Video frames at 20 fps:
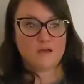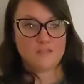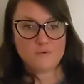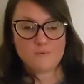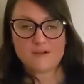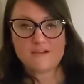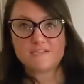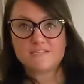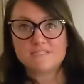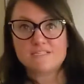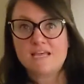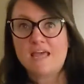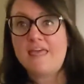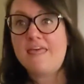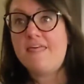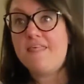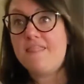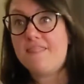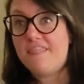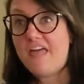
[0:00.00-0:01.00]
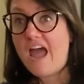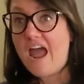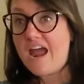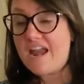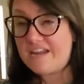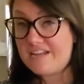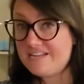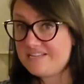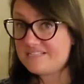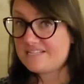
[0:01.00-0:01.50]
Otherwise,
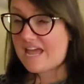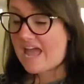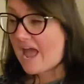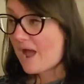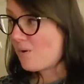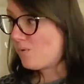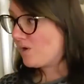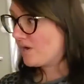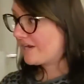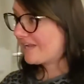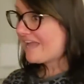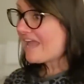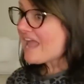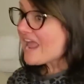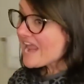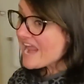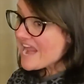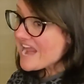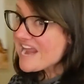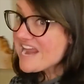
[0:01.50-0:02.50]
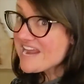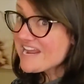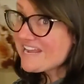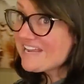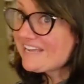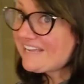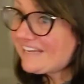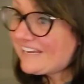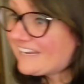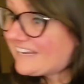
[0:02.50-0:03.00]
that is our
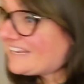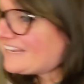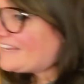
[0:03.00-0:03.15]
King